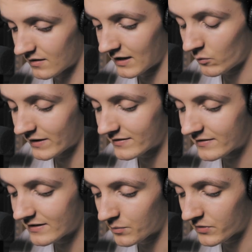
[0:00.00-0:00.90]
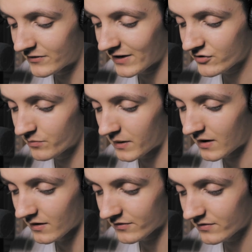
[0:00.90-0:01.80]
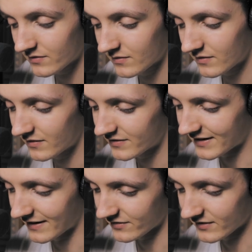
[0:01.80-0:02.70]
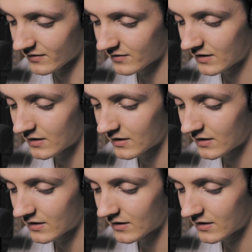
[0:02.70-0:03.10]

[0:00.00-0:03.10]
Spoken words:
"They wait to see the procession pass," said Hester,